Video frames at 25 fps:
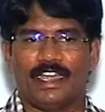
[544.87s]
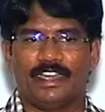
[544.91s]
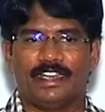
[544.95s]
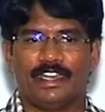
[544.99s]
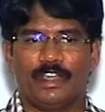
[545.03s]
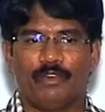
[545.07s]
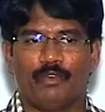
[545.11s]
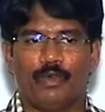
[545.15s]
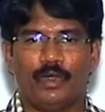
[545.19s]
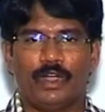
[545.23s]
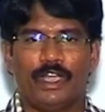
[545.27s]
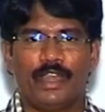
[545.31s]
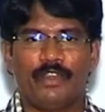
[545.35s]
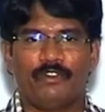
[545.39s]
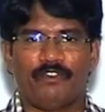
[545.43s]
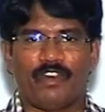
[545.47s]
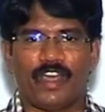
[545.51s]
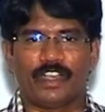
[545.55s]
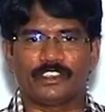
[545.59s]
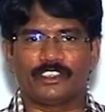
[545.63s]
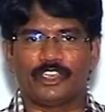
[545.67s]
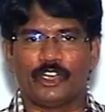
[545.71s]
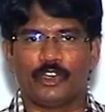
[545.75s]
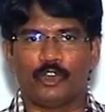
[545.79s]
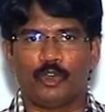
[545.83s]
and the
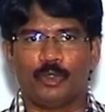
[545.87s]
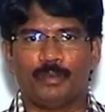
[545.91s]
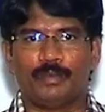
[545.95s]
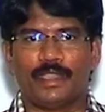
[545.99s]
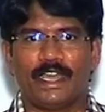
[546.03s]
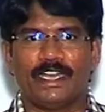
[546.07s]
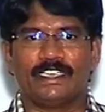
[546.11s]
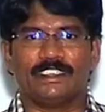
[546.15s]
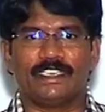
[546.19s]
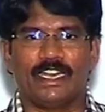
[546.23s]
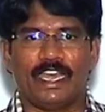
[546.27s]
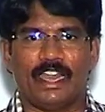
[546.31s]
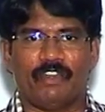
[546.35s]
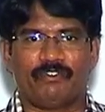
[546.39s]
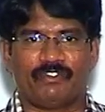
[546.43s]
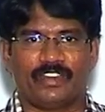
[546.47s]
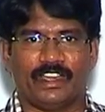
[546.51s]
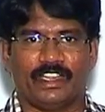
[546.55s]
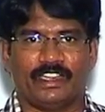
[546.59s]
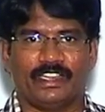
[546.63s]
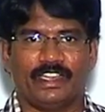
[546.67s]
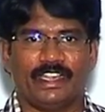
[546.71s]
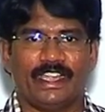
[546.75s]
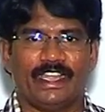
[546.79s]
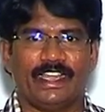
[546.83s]
only functional group that is
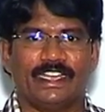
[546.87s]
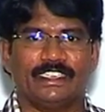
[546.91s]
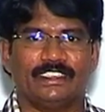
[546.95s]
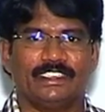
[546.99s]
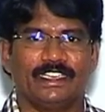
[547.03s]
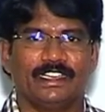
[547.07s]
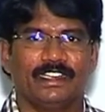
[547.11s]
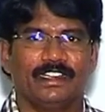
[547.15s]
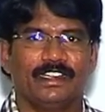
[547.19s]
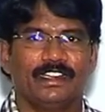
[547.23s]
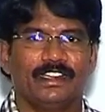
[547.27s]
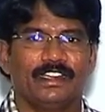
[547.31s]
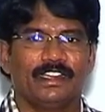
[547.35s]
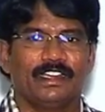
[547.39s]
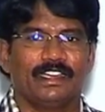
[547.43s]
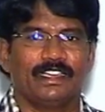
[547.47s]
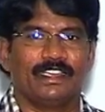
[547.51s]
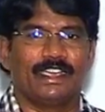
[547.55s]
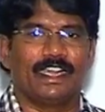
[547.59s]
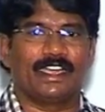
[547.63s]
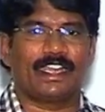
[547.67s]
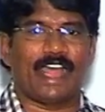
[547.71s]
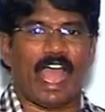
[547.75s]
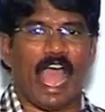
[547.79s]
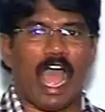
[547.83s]
left is
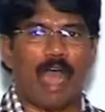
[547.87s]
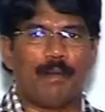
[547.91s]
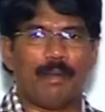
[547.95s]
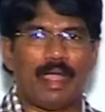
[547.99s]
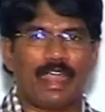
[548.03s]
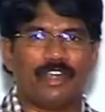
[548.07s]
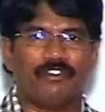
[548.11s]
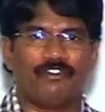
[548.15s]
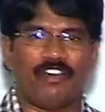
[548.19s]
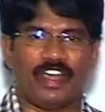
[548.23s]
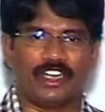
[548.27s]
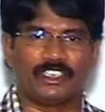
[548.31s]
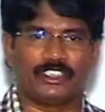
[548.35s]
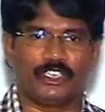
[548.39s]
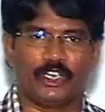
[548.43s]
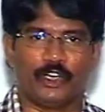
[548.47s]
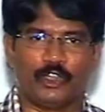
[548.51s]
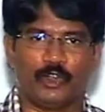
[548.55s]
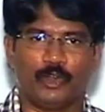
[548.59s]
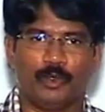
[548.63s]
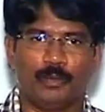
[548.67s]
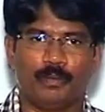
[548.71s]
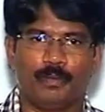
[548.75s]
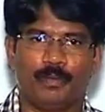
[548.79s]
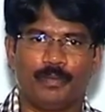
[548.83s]
that amine
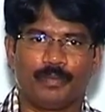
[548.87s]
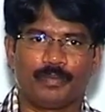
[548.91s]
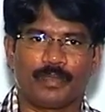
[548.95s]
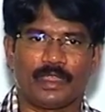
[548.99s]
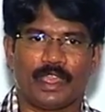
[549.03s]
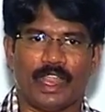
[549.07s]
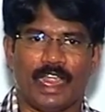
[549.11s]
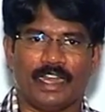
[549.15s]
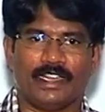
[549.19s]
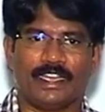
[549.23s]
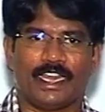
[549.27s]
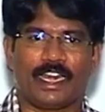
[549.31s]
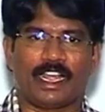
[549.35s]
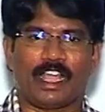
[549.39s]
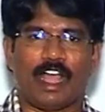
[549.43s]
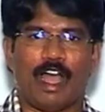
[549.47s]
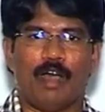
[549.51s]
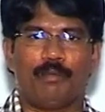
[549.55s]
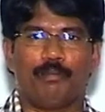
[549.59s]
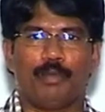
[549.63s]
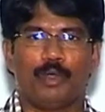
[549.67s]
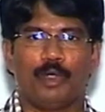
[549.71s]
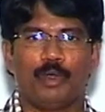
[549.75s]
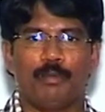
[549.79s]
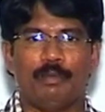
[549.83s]
functional group and
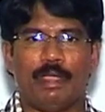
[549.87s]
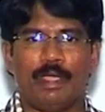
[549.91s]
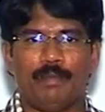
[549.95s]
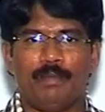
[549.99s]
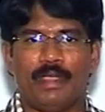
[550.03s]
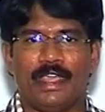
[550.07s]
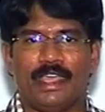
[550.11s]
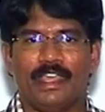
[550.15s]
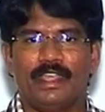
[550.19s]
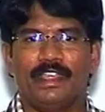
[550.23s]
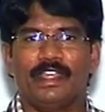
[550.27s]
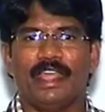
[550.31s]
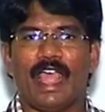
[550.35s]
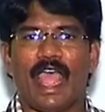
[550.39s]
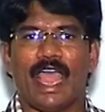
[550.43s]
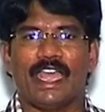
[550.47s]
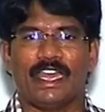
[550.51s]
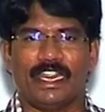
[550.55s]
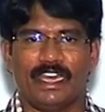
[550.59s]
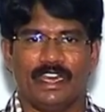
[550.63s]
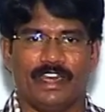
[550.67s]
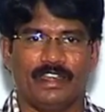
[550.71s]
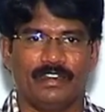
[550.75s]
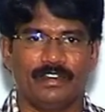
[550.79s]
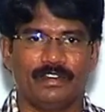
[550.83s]
the compound may
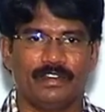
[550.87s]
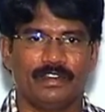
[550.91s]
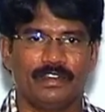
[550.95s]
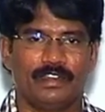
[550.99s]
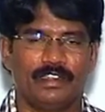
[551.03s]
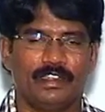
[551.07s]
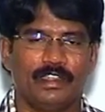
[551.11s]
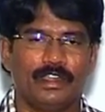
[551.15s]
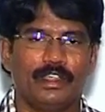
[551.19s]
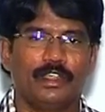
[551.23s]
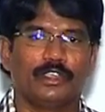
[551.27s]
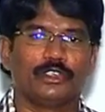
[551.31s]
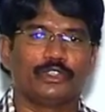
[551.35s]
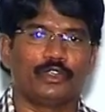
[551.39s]
be aniline.